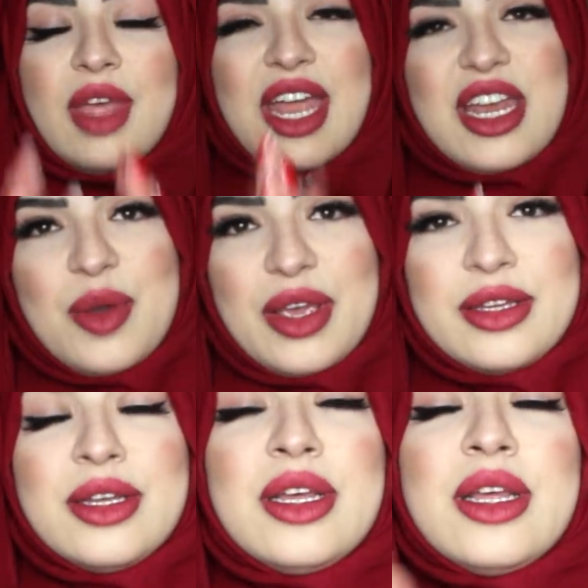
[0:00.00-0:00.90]

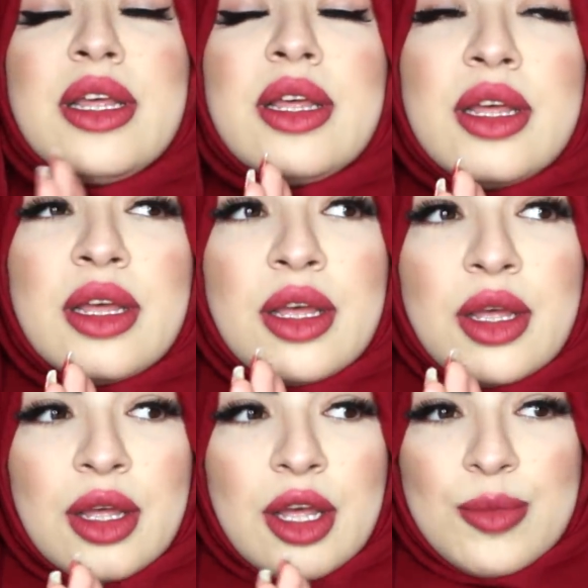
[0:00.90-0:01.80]
Anyway,
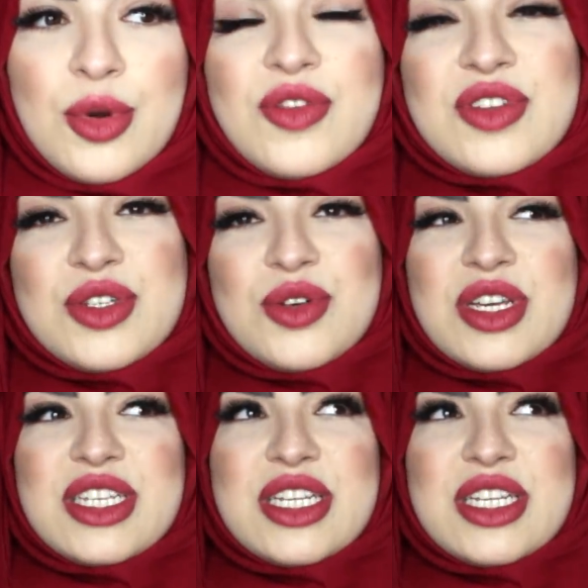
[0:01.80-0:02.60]
point of the story